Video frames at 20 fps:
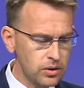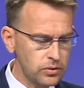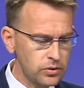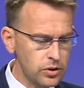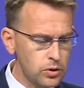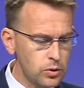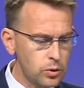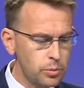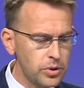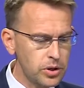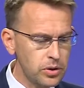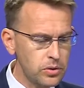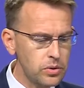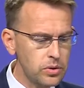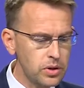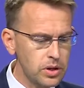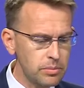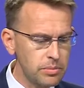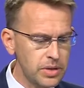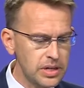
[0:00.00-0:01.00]
the European
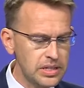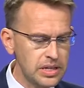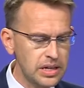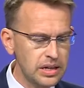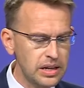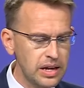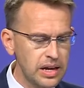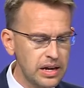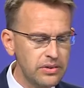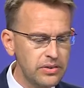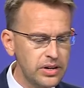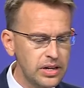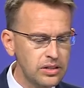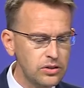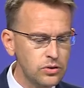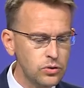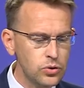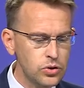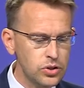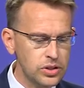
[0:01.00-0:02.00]
Union basically agreed
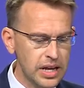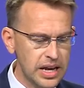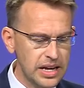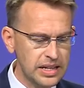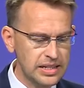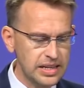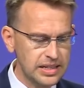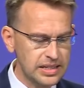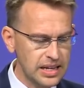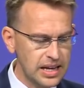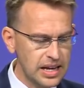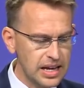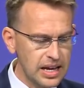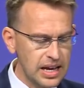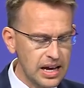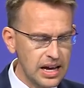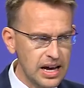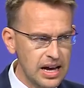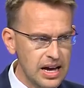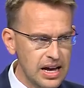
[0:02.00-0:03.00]
to state that
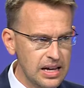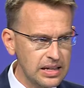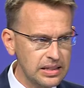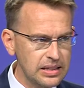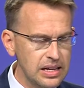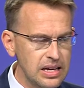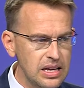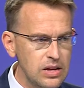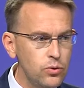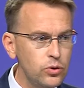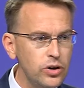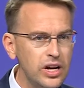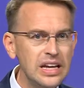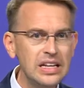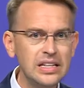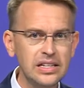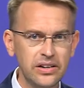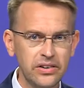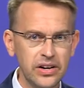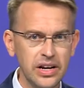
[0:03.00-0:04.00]
uh, the EU
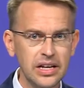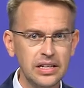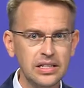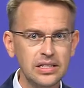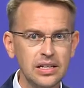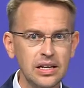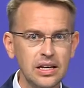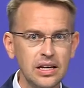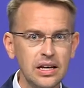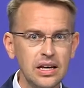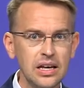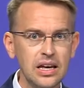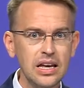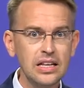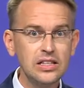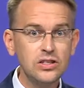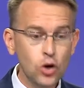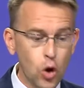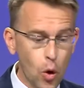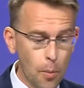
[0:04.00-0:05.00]
reiterates
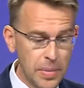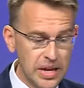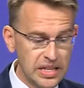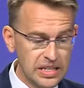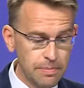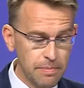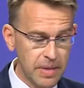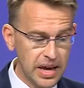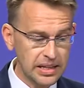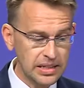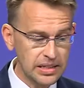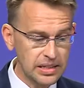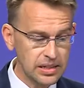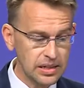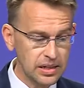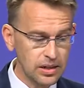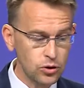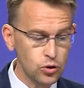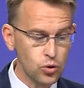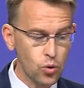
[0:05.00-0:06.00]
its commitment
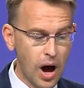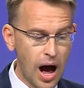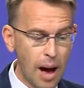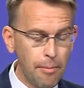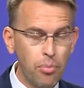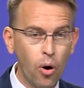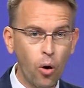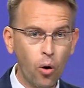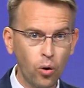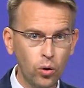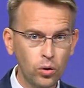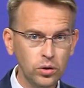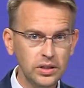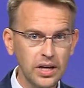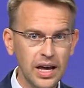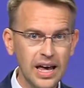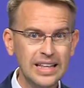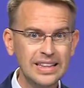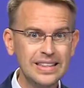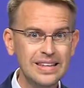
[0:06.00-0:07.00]
to uphold
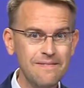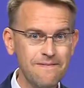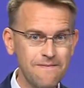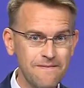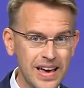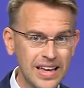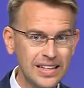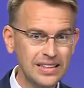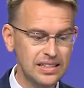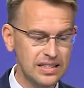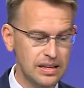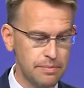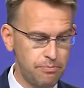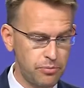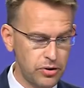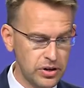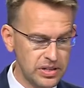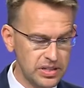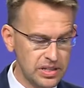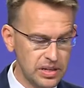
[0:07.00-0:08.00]
and defend the
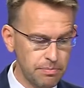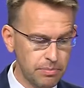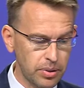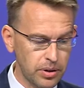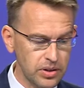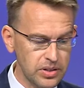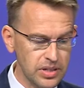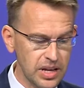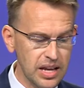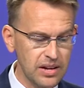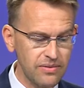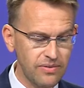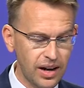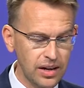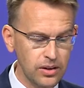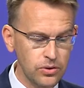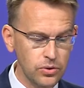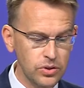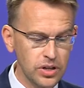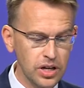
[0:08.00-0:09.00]
principles and
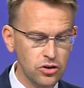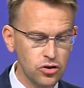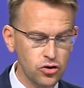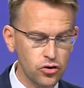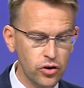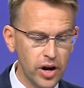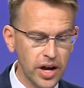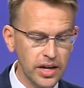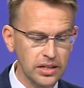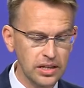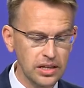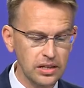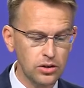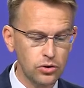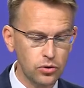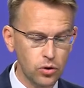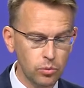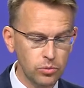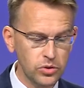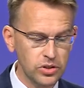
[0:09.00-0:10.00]
values enshrined in the
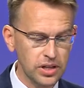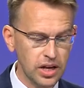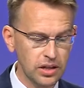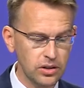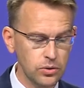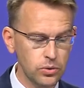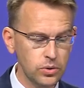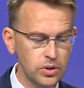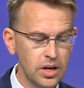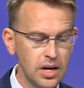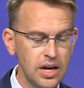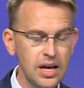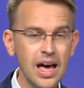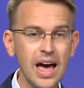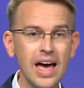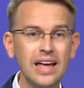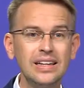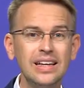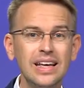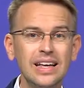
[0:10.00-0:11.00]
Rome Statute
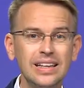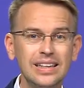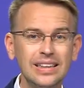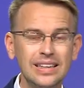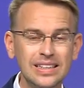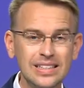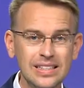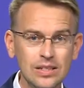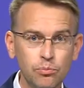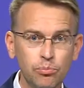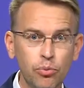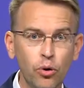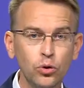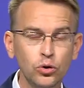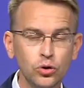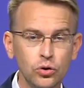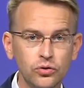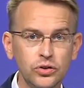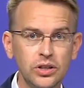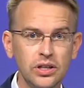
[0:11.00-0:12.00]
and the
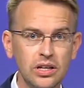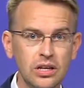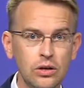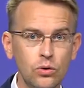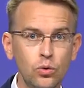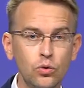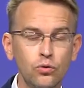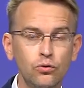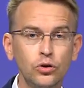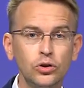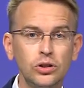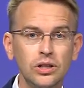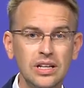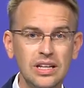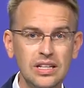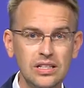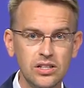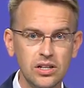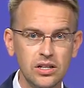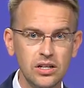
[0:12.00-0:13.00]
support of the EU for the
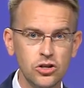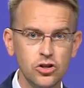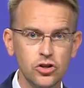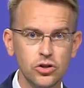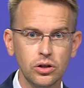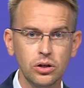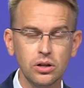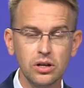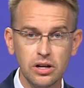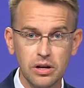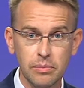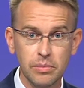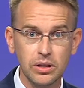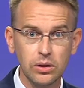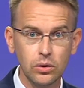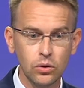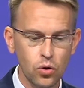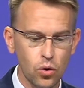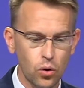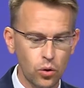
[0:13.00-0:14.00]
International
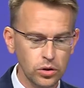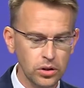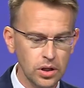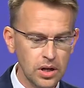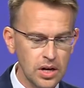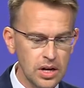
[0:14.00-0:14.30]
Criminal Court.